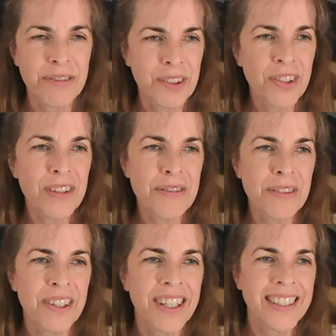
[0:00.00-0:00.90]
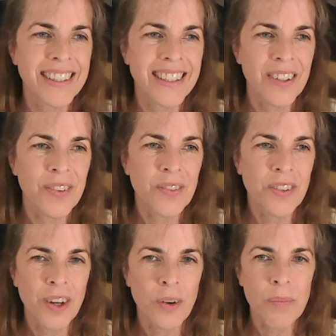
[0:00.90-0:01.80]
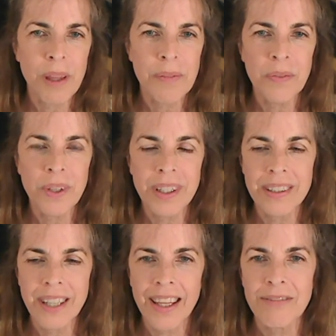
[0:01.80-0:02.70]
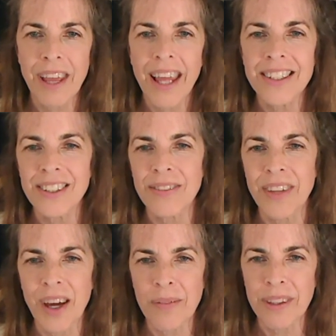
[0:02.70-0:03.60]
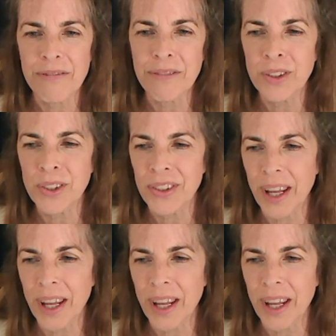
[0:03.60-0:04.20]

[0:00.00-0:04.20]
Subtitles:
flora for us, that, you know, maybe we can take advantage of them in the future.